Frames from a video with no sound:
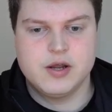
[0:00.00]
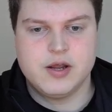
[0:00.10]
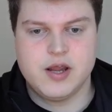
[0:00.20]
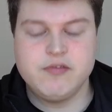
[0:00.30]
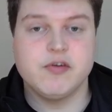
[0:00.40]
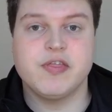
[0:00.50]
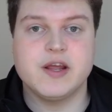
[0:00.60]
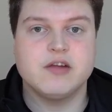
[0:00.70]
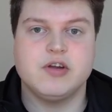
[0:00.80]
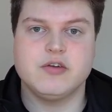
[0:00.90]
If you
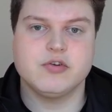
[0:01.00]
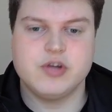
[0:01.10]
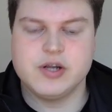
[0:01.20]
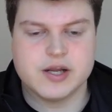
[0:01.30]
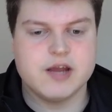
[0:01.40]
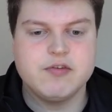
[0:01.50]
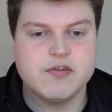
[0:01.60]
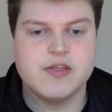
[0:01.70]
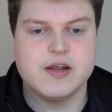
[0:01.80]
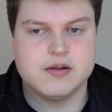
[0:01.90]
think it's interesting, like if you
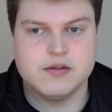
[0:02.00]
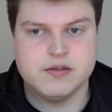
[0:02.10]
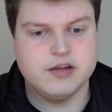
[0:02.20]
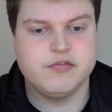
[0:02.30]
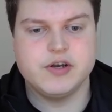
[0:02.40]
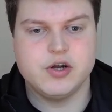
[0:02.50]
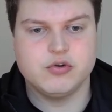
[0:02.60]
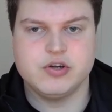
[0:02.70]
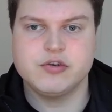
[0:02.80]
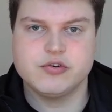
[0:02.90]
think this video
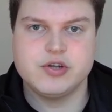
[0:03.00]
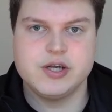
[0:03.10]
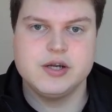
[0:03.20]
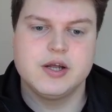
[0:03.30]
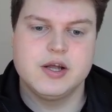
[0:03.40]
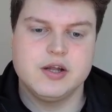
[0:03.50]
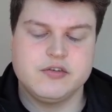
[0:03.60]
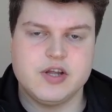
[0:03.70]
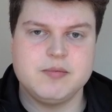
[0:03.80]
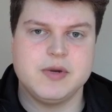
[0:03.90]
is interesting,
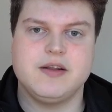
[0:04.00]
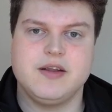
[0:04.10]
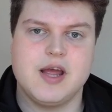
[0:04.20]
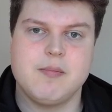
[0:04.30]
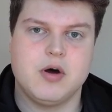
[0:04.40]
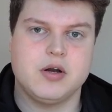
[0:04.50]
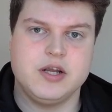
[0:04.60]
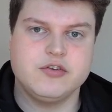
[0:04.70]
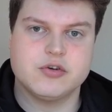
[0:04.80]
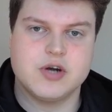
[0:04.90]
send me a DM on
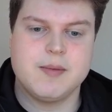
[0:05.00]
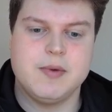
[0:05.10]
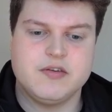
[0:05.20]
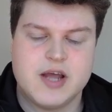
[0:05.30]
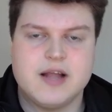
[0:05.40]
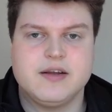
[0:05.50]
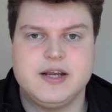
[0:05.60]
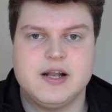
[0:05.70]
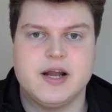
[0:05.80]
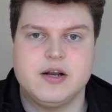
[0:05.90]
Instagram. It's at
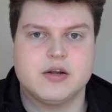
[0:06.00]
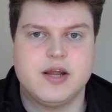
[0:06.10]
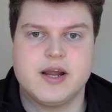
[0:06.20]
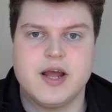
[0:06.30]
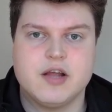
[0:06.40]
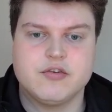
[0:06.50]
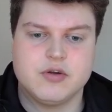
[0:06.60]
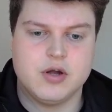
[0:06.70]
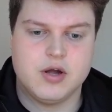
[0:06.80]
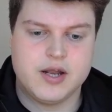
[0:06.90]
eli.kcas,
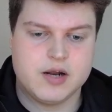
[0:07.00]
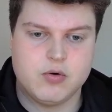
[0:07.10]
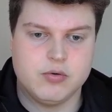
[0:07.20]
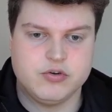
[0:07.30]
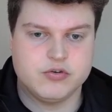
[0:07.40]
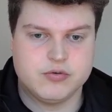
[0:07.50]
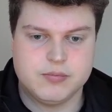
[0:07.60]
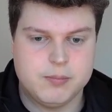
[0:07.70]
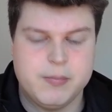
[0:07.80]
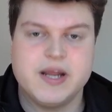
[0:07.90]
and I will just
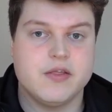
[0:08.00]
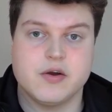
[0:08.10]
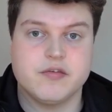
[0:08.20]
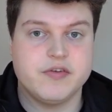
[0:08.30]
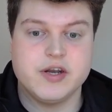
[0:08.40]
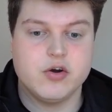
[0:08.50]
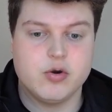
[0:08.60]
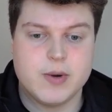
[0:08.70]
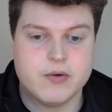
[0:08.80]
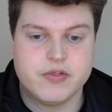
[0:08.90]
make another video
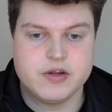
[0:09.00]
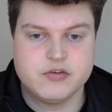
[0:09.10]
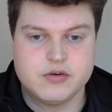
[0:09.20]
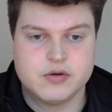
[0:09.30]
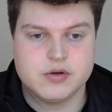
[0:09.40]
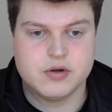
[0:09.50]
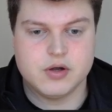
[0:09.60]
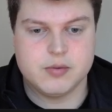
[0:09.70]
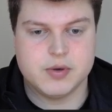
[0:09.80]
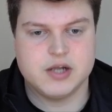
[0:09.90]
about this.
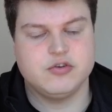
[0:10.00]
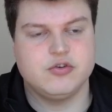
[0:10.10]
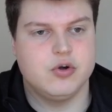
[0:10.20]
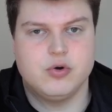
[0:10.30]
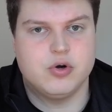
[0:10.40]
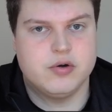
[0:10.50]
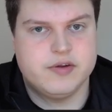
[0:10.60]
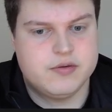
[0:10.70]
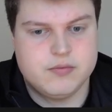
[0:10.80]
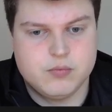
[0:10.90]
But I just don't know if
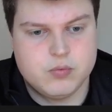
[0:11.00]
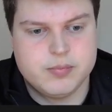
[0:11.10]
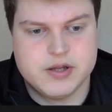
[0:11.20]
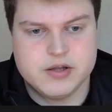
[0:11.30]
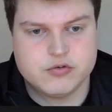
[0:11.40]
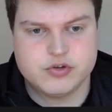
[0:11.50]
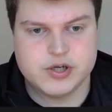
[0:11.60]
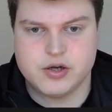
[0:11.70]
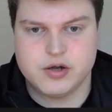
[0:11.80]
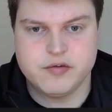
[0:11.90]
it would be interesting
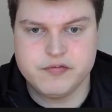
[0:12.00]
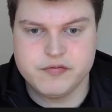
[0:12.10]
enough.